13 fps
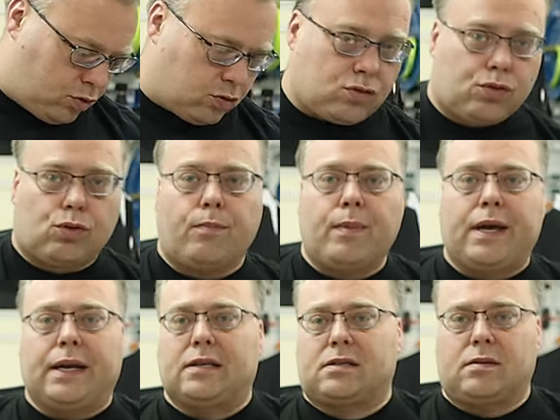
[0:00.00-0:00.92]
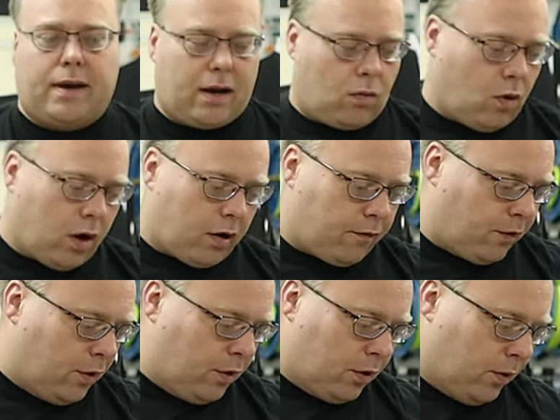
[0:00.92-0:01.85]
Tremendous amount of water
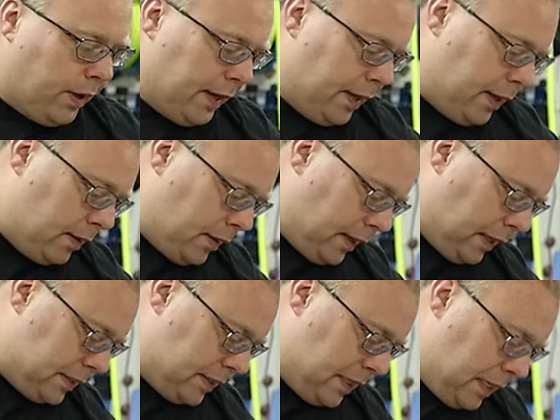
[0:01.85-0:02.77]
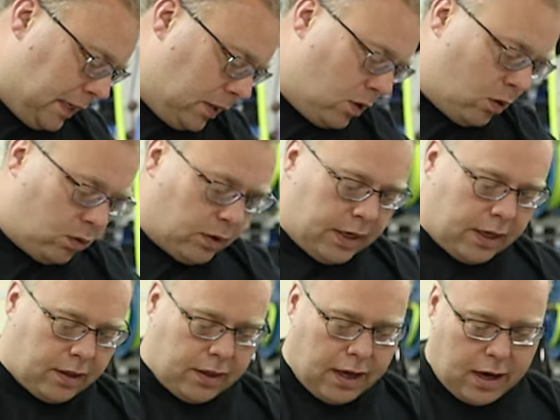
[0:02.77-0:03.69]
flow going in. Like I said, no
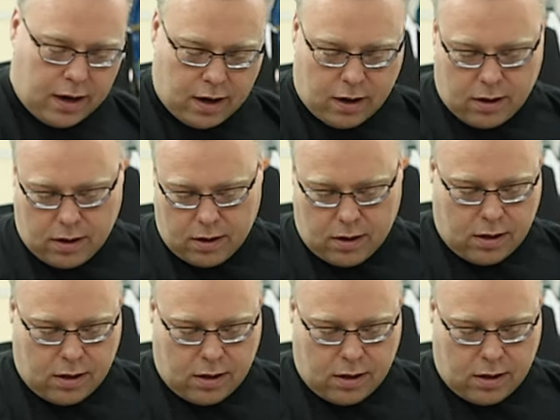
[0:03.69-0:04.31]
leak there.